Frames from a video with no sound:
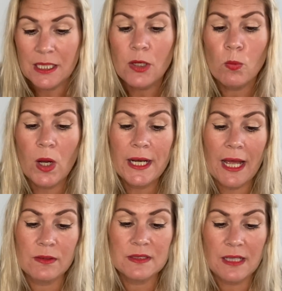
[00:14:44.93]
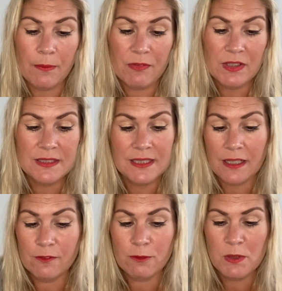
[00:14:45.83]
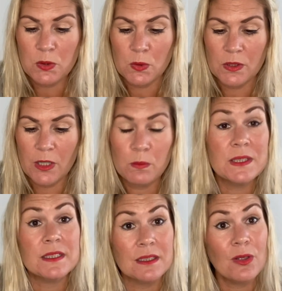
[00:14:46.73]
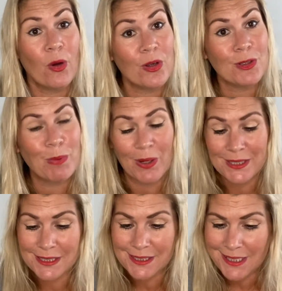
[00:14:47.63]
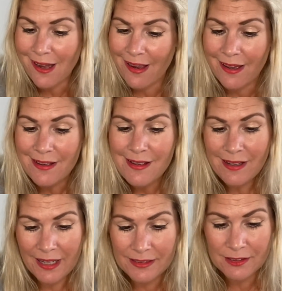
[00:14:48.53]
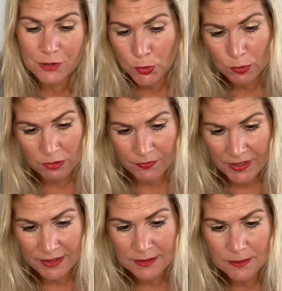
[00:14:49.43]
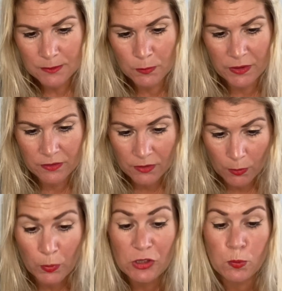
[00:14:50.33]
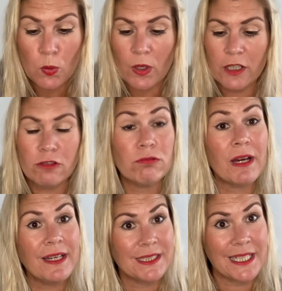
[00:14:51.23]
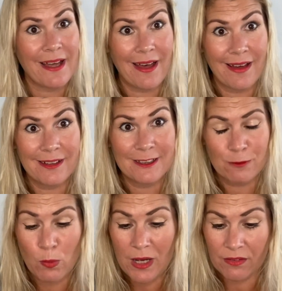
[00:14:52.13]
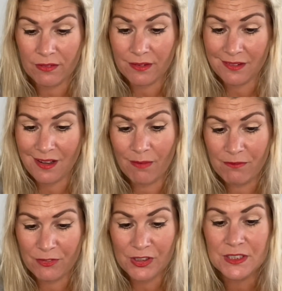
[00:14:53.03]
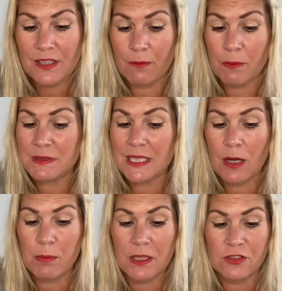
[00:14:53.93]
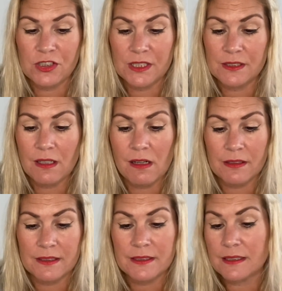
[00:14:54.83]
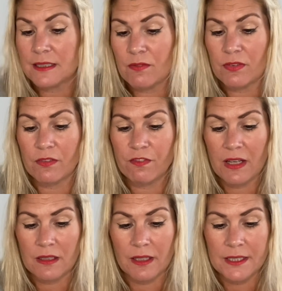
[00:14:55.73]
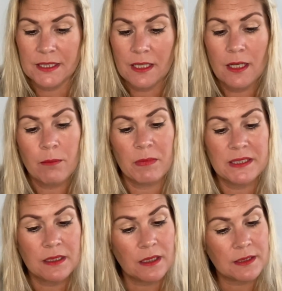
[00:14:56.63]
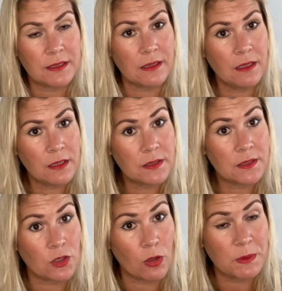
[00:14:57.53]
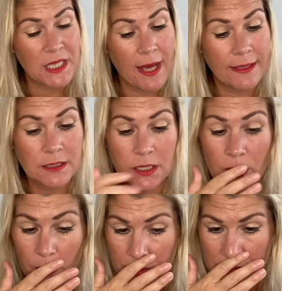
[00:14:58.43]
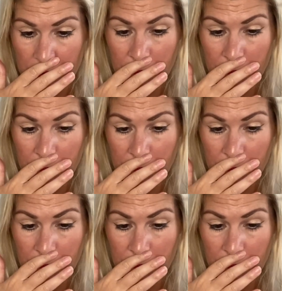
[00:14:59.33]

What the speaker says: One house, however, second from the corner, was still occupied entire, and at the door of this, which wore a great air of wealth and comfort, though it was now plunged in darkness except for the fanlight, Mr. Utterson stopped and knocked.